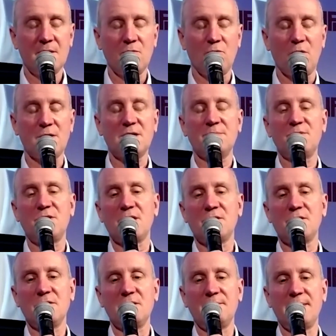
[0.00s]
What's
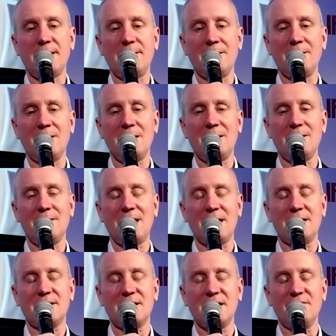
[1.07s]
objectionable about
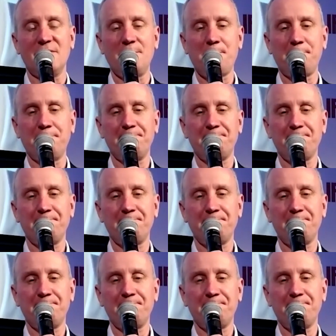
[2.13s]
that, Stephen?